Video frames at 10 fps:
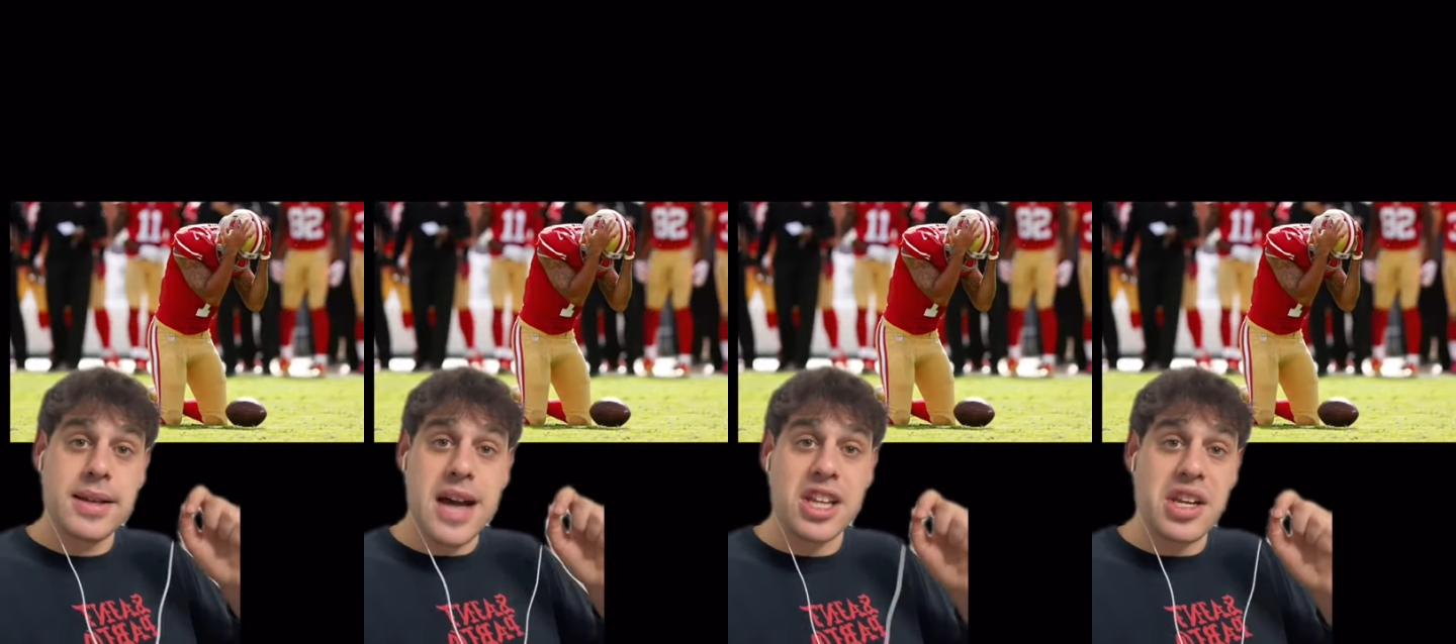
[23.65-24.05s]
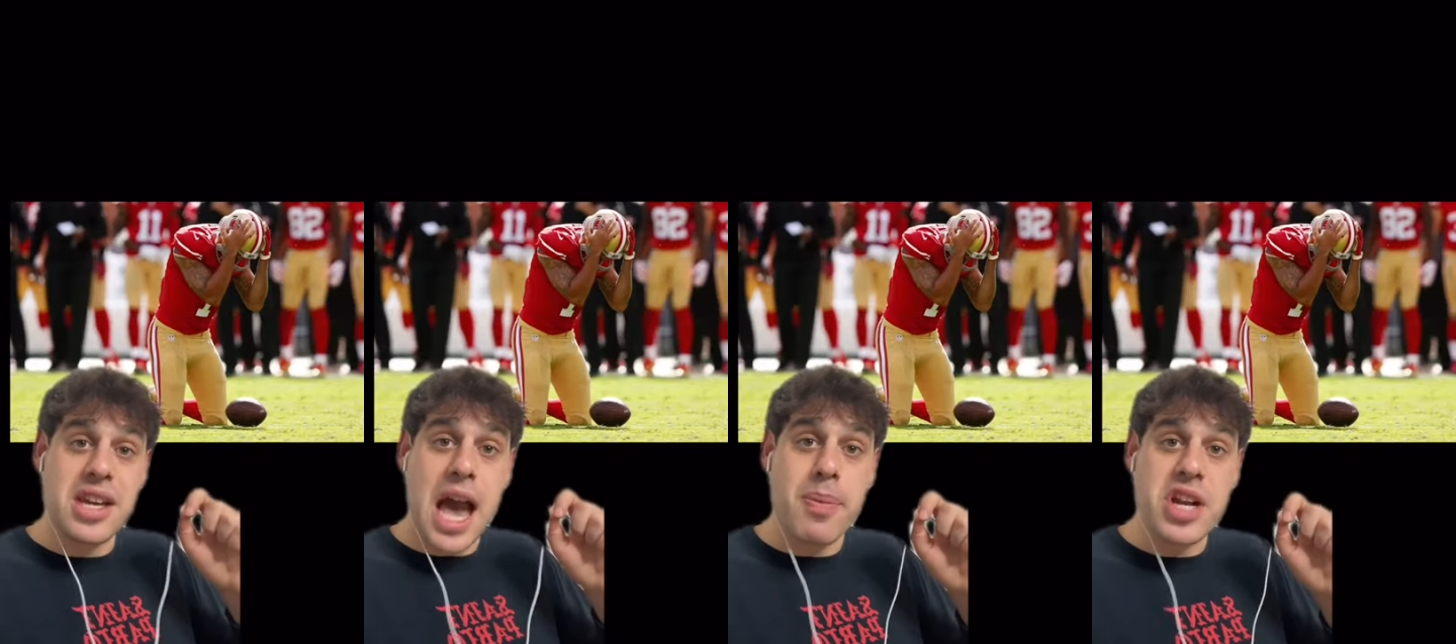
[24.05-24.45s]
Colin
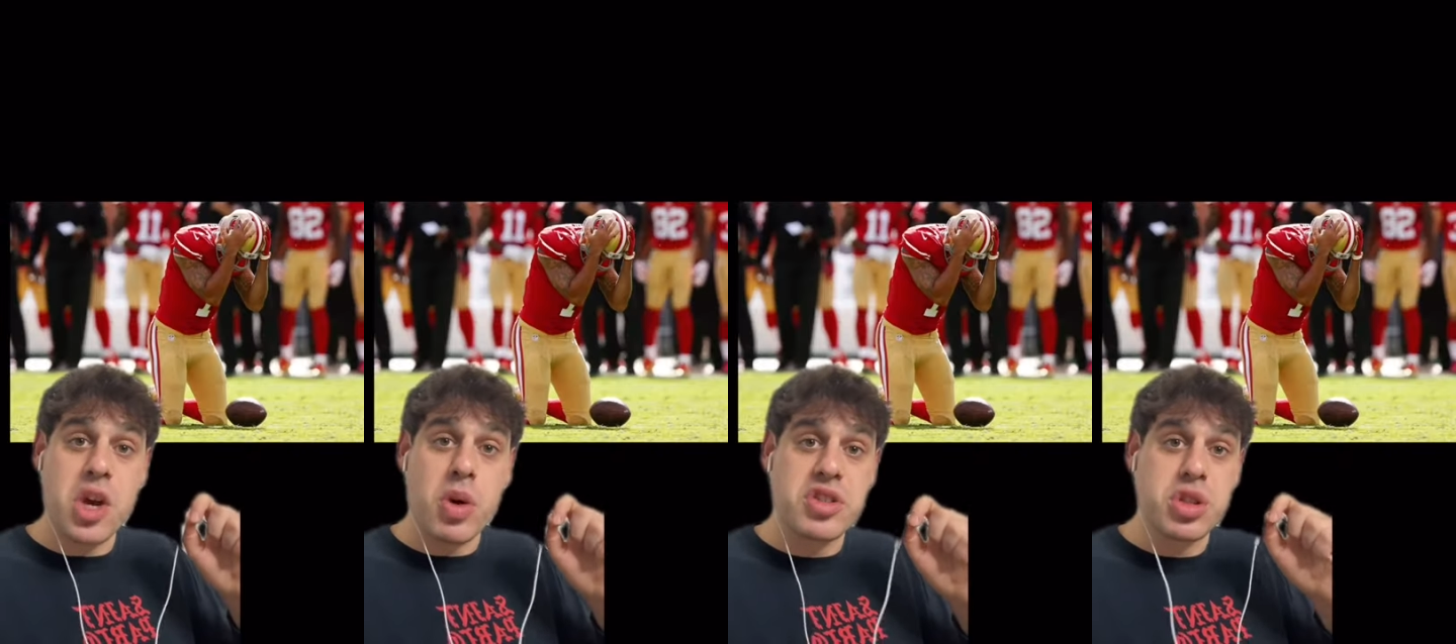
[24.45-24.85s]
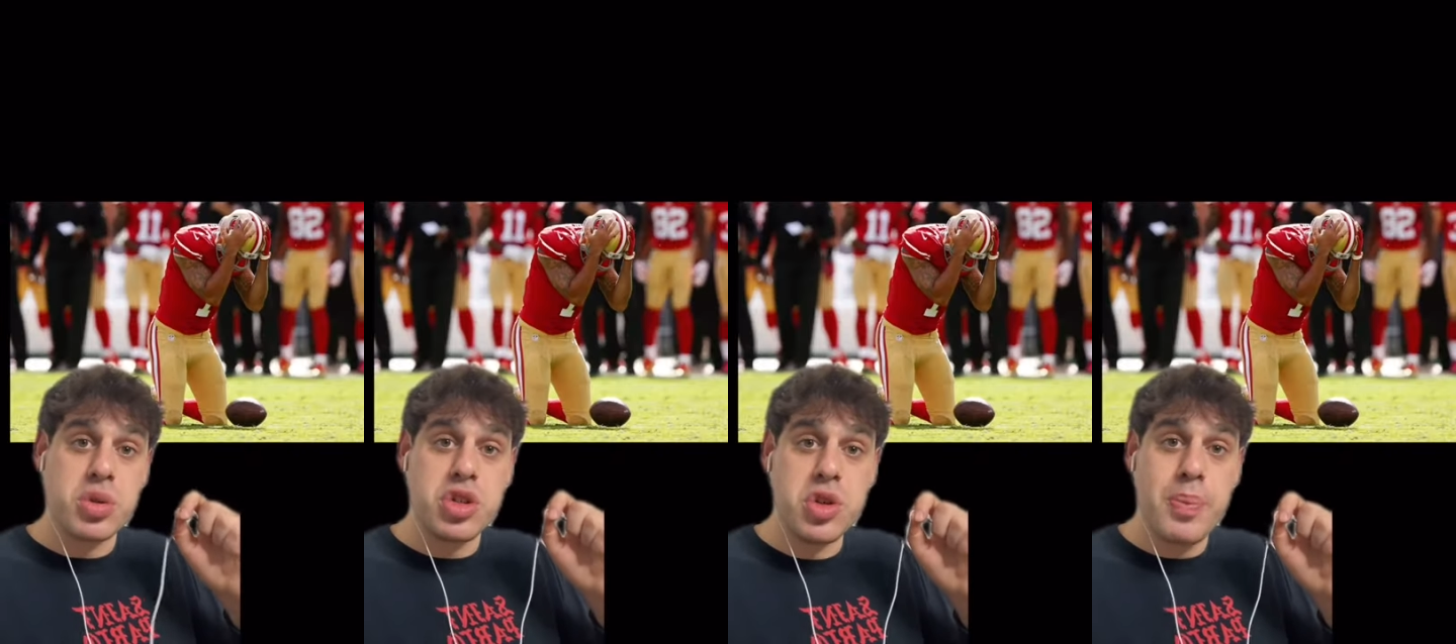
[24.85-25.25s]
Kaepernick once threw
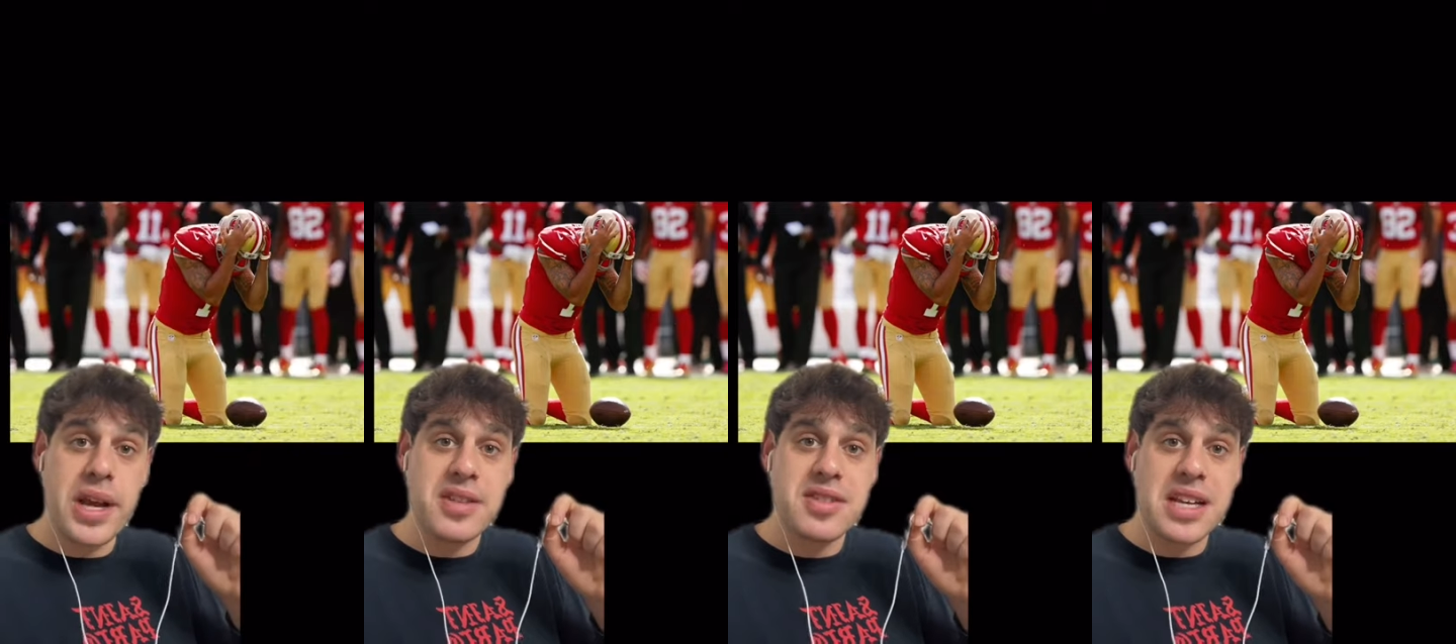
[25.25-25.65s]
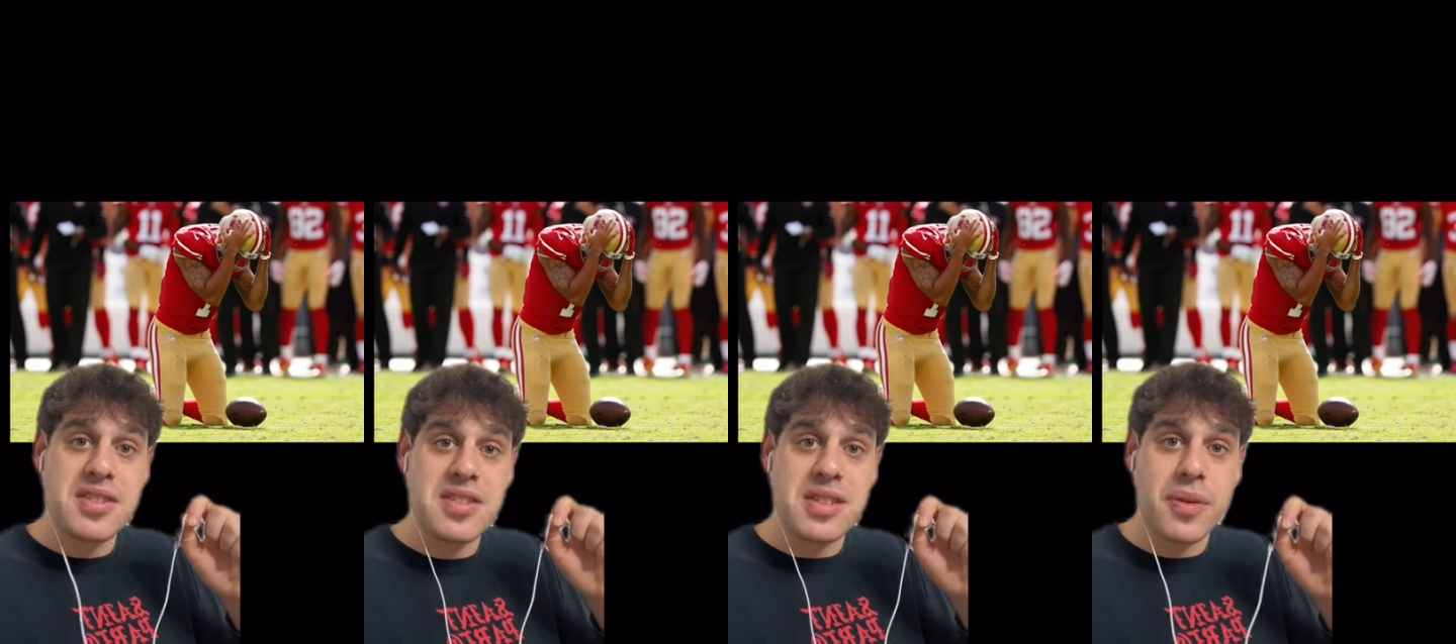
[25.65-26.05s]
two pick
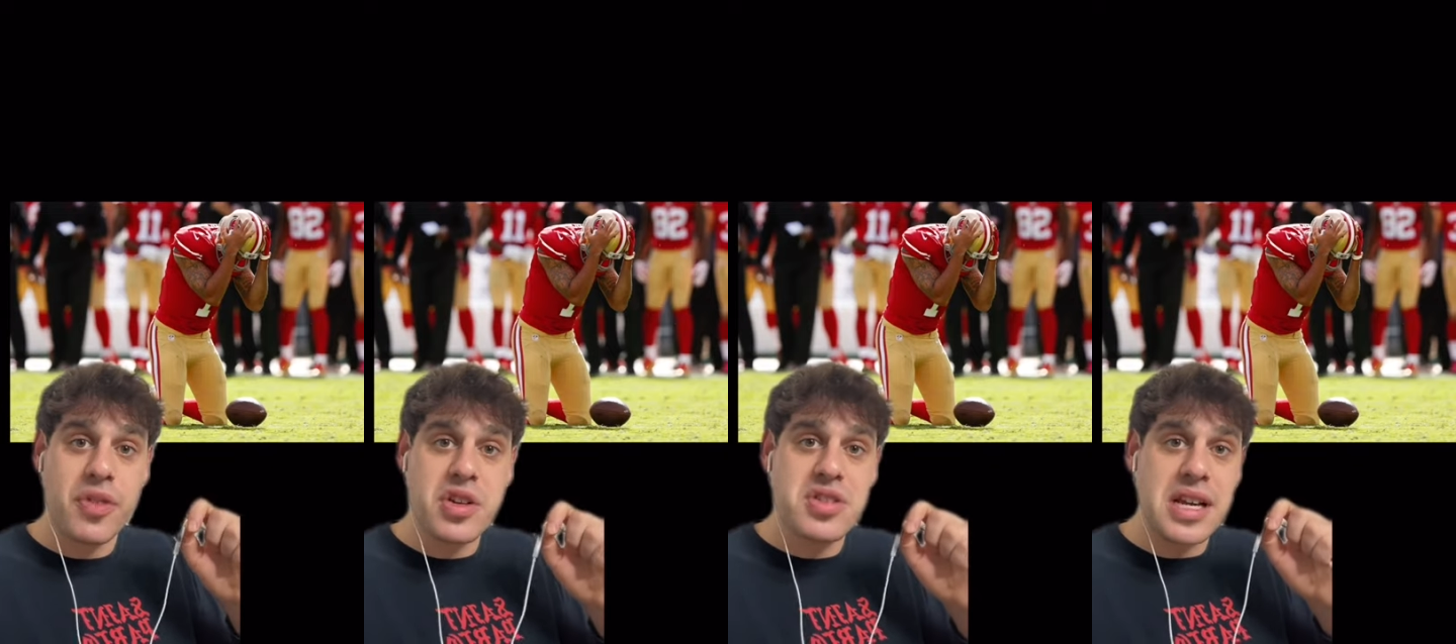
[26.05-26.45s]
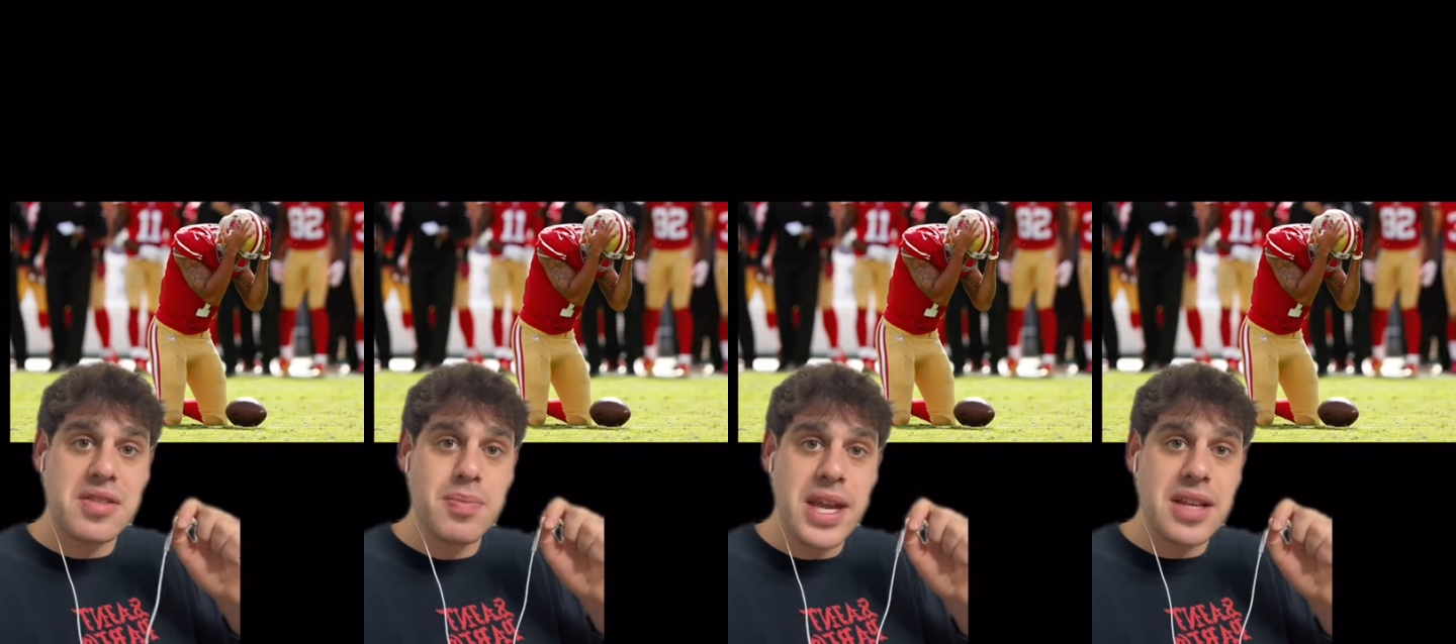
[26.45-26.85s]
sixes in the first
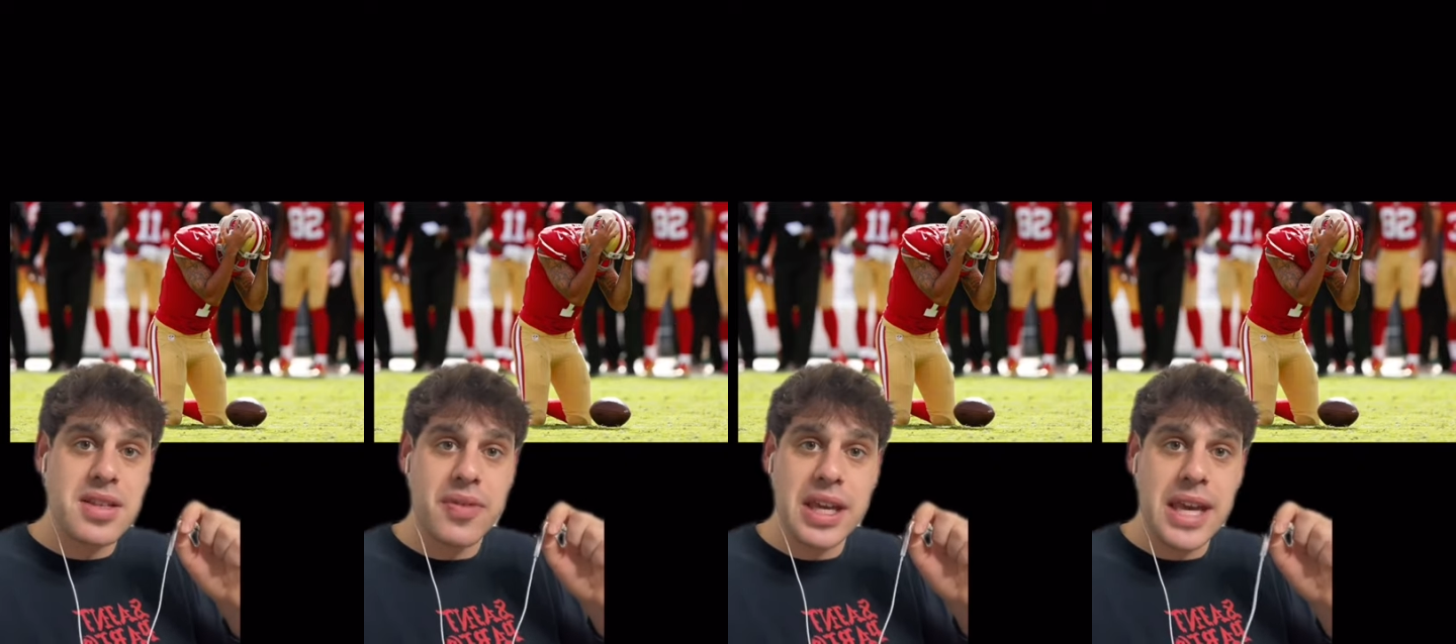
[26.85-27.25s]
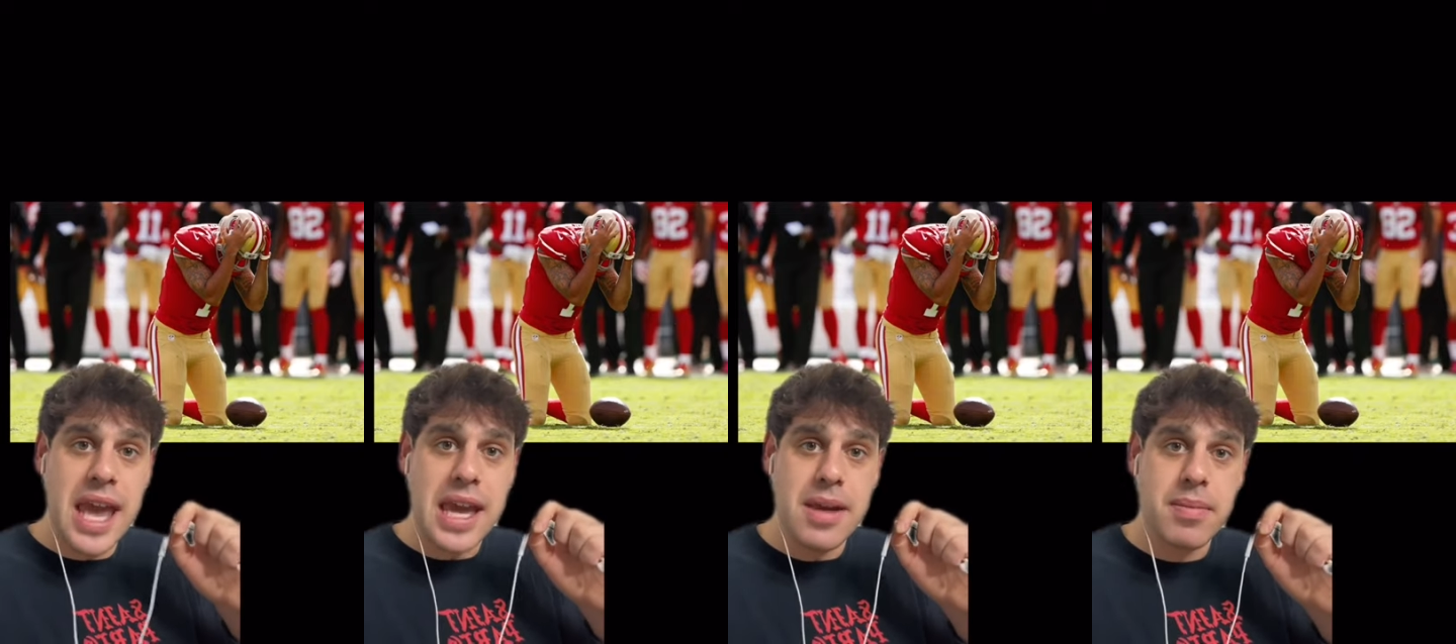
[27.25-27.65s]
six minutes of a game.